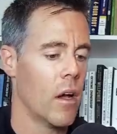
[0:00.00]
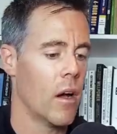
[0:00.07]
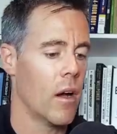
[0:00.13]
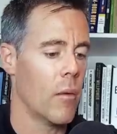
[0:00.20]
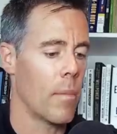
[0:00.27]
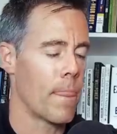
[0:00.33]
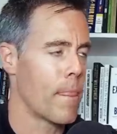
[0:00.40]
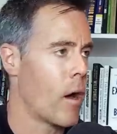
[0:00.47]

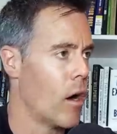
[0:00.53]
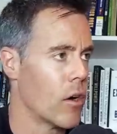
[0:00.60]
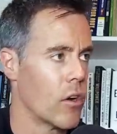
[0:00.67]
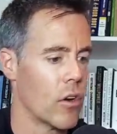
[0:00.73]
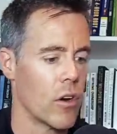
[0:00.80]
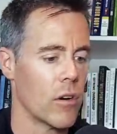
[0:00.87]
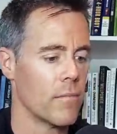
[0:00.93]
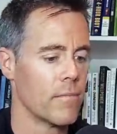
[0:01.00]
um,
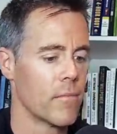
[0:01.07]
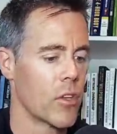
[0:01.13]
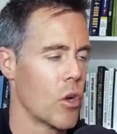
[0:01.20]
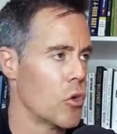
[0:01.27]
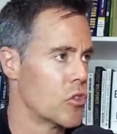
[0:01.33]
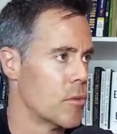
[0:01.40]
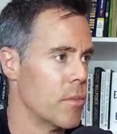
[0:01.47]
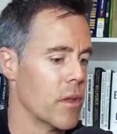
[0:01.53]
hunger,
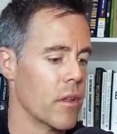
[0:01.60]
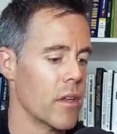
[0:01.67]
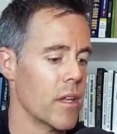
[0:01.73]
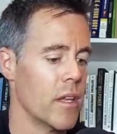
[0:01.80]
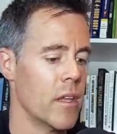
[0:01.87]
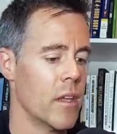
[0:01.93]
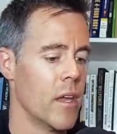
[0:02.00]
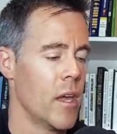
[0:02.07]

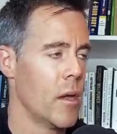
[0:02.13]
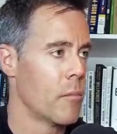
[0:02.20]
coachability,